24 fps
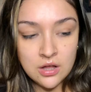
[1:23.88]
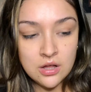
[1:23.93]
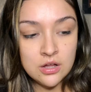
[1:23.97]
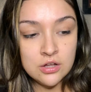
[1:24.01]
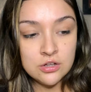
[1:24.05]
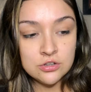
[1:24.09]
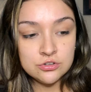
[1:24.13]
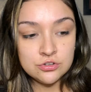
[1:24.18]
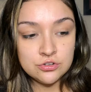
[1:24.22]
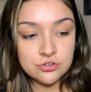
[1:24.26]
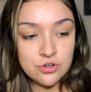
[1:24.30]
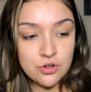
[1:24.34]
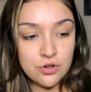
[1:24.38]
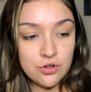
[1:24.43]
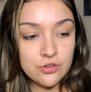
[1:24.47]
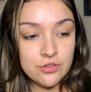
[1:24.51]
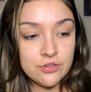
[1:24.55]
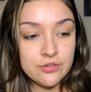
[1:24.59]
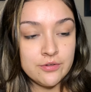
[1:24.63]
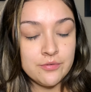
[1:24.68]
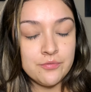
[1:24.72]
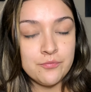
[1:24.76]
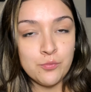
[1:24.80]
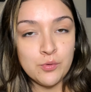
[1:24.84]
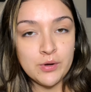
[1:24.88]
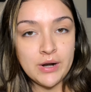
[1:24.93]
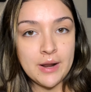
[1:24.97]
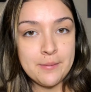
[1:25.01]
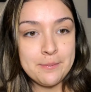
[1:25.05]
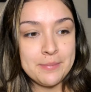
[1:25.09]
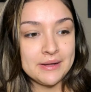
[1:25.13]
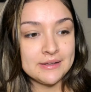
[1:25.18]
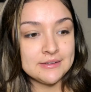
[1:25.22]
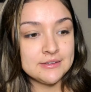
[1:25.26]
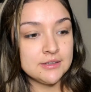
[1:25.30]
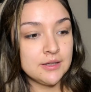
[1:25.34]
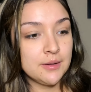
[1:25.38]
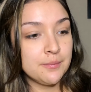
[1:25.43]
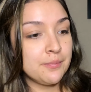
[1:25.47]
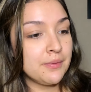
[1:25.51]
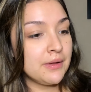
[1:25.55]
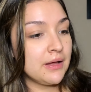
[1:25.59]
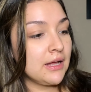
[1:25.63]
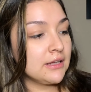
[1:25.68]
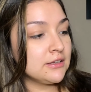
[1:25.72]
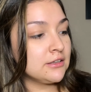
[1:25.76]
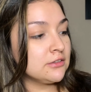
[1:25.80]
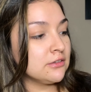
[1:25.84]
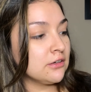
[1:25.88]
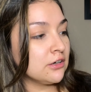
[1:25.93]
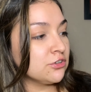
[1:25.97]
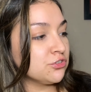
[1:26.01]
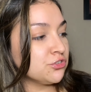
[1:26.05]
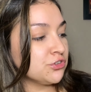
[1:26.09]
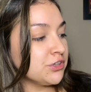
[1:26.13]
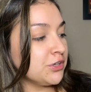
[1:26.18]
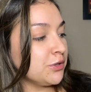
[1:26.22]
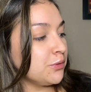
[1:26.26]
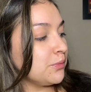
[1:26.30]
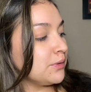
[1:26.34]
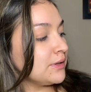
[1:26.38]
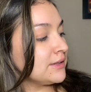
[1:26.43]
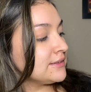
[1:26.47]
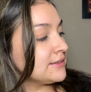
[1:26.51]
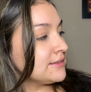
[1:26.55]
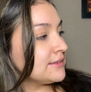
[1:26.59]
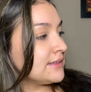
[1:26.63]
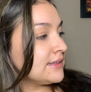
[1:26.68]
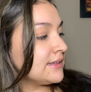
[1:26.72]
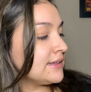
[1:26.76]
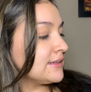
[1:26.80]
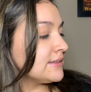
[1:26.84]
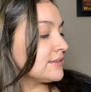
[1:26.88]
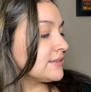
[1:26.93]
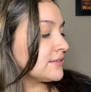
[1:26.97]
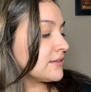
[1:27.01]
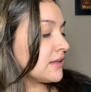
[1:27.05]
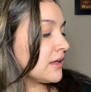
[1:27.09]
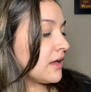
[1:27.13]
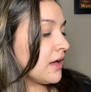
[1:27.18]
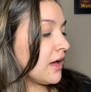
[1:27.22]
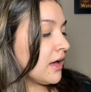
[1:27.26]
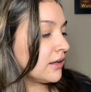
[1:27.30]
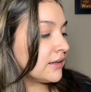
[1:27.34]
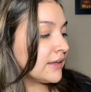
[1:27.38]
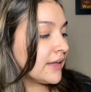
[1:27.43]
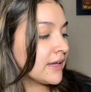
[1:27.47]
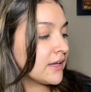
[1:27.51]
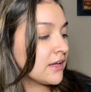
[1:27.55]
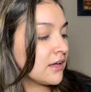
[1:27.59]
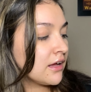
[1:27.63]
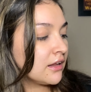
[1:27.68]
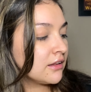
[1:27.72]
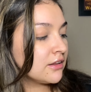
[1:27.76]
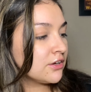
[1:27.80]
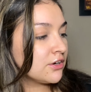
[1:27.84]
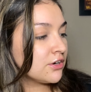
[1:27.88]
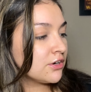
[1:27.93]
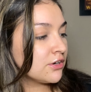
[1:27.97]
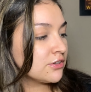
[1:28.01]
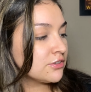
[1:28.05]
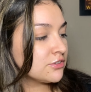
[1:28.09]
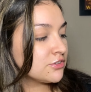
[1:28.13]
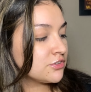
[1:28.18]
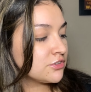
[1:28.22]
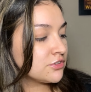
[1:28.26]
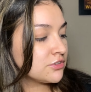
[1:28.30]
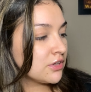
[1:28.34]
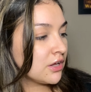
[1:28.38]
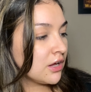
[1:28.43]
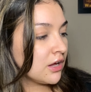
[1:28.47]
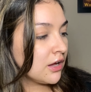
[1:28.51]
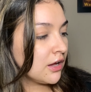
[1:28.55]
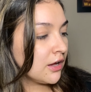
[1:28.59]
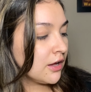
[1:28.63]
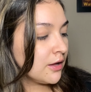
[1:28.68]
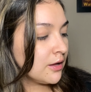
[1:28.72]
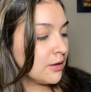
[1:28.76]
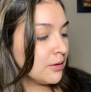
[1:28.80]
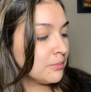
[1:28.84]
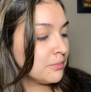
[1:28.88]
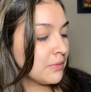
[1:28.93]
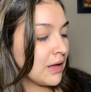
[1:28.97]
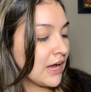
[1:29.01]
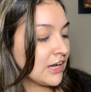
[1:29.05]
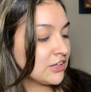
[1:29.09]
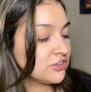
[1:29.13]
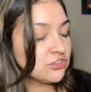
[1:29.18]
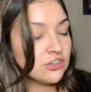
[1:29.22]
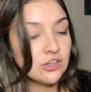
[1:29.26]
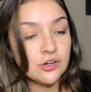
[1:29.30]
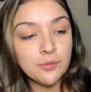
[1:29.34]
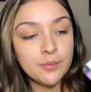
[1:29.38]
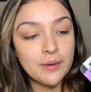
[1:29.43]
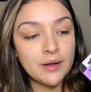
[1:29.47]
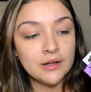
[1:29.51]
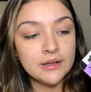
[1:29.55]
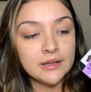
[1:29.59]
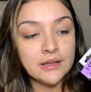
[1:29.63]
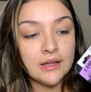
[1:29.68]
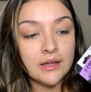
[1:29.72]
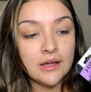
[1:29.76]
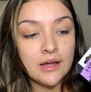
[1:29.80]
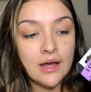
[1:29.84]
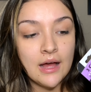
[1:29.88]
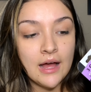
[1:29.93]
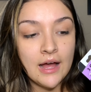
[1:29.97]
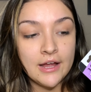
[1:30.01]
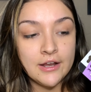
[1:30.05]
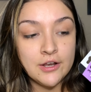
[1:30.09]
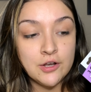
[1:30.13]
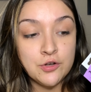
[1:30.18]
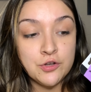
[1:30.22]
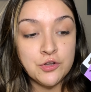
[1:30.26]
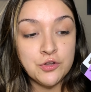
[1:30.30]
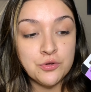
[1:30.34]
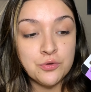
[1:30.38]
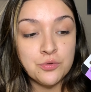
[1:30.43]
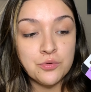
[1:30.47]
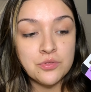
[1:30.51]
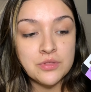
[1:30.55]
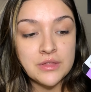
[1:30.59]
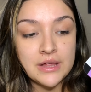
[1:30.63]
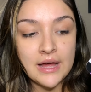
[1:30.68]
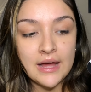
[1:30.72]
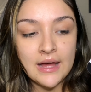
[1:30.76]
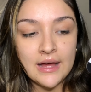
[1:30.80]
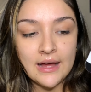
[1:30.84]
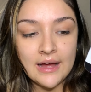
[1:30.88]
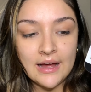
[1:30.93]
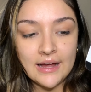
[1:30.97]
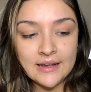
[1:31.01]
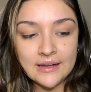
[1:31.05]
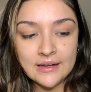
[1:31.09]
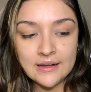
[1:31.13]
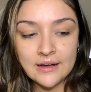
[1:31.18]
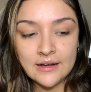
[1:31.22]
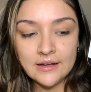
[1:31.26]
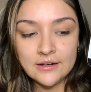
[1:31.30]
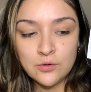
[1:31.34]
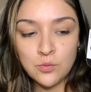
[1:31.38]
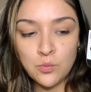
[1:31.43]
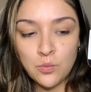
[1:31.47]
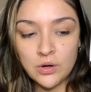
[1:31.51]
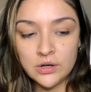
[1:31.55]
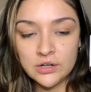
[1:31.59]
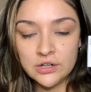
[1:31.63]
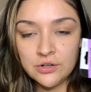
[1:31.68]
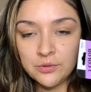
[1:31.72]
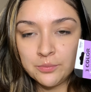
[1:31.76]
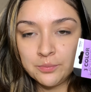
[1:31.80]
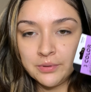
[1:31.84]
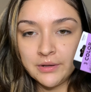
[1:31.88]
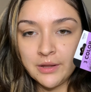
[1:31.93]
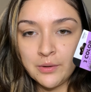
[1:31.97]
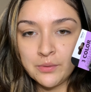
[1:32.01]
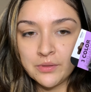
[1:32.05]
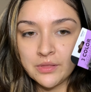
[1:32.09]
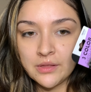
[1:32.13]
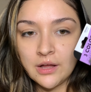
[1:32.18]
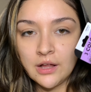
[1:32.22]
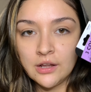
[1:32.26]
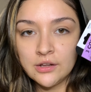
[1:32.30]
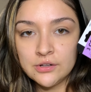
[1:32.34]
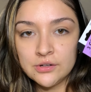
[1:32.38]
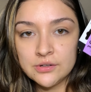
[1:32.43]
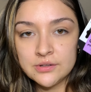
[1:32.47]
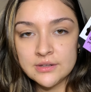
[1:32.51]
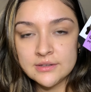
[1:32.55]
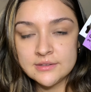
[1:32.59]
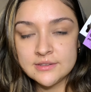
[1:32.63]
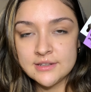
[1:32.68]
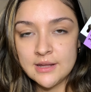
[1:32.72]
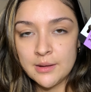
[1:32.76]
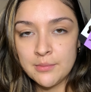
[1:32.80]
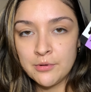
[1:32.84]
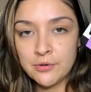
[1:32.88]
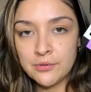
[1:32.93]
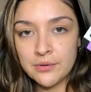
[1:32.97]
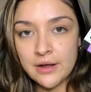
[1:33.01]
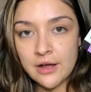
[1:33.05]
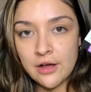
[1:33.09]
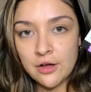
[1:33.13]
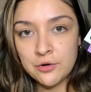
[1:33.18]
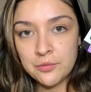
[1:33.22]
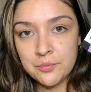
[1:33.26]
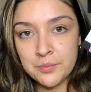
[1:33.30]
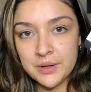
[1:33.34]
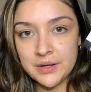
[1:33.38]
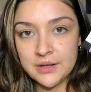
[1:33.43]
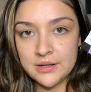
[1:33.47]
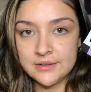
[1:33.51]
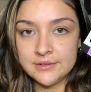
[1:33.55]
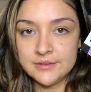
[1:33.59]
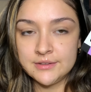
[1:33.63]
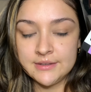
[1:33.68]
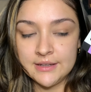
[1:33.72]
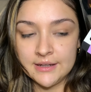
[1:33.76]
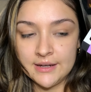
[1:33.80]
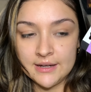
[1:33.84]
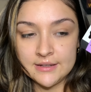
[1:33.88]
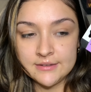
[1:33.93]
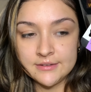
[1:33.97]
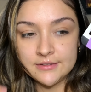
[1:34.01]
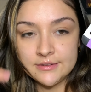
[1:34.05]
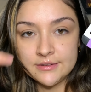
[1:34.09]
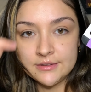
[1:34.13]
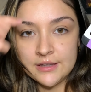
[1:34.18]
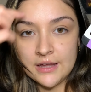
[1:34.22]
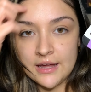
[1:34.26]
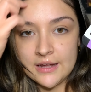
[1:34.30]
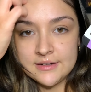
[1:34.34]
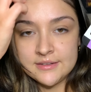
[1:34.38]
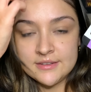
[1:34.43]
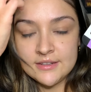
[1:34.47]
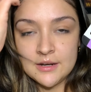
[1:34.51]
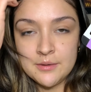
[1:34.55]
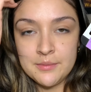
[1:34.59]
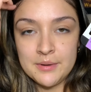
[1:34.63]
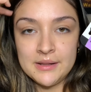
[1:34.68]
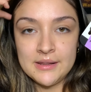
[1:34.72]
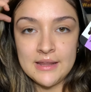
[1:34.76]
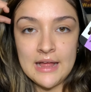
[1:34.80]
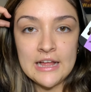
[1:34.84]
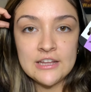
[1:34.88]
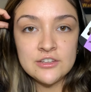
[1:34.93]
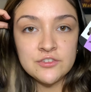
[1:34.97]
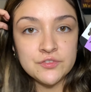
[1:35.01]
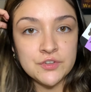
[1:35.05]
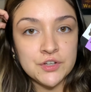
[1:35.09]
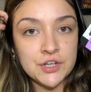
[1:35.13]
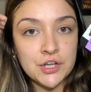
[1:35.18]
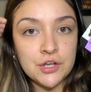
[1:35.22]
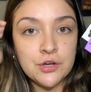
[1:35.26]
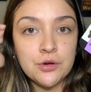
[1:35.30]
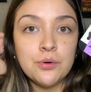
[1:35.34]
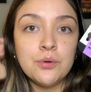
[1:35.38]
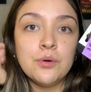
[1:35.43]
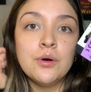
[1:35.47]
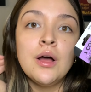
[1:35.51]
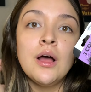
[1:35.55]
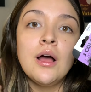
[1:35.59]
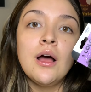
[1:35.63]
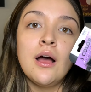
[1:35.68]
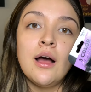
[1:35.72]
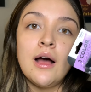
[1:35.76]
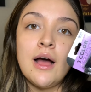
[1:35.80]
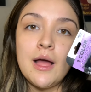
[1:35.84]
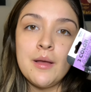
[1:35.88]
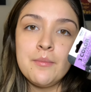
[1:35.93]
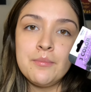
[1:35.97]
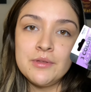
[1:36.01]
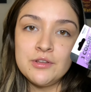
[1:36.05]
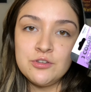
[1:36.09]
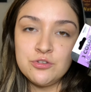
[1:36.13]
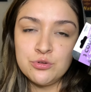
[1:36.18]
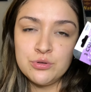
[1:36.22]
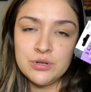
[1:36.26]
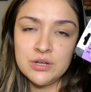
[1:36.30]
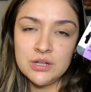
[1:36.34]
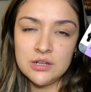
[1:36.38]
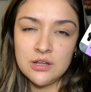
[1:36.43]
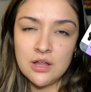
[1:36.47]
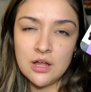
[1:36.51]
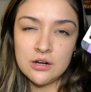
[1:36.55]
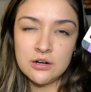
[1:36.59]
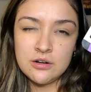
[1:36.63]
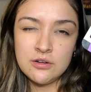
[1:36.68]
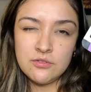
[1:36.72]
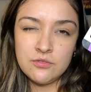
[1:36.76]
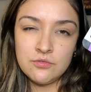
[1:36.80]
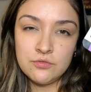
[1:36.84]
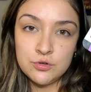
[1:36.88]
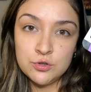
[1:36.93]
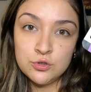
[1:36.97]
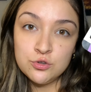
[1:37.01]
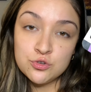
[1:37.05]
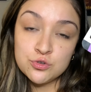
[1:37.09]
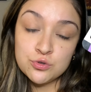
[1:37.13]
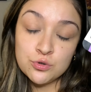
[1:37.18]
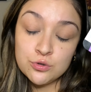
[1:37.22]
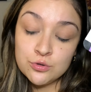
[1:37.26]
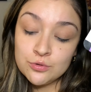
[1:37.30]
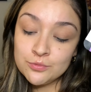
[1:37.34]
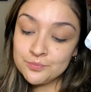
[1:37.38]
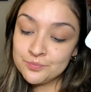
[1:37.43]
So what I picked up at the Dollar Tree was this LA Colors eyeshadow palette. I knew that I kind of wanted to play with color this time around because, like I had said in my last video, I've been doing a lot of neutral